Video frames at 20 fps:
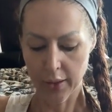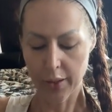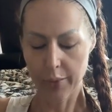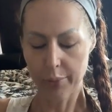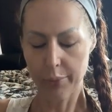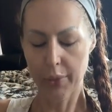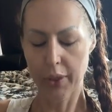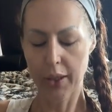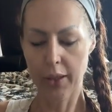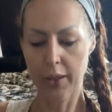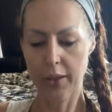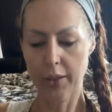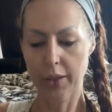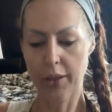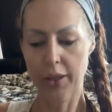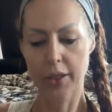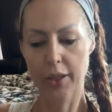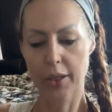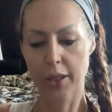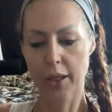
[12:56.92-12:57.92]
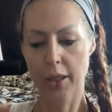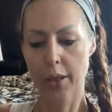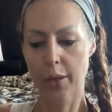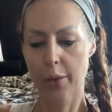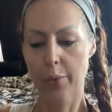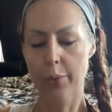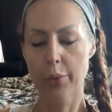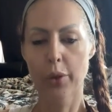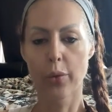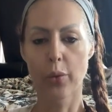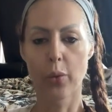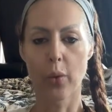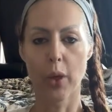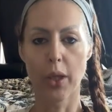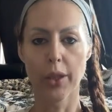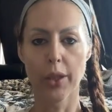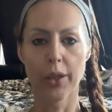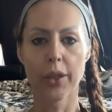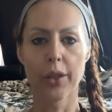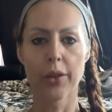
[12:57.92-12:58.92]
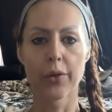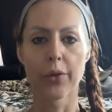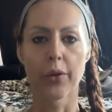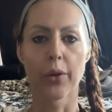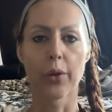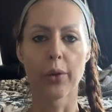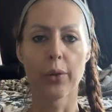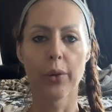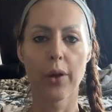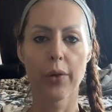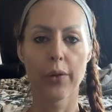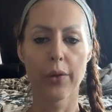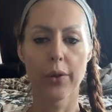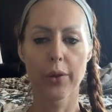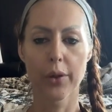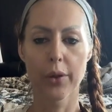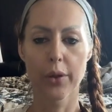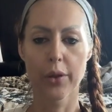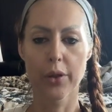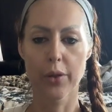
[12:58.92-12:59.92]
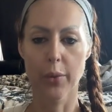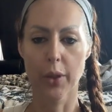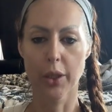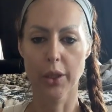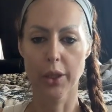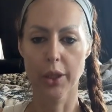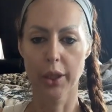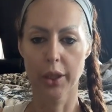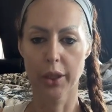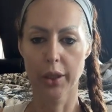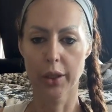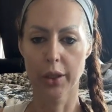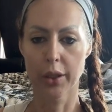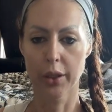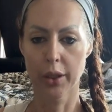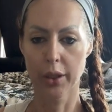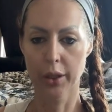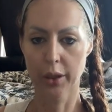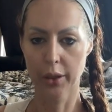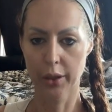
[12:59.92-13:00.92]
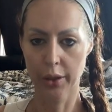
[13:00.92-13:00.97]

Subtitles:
let me just pull one for whoever's watching.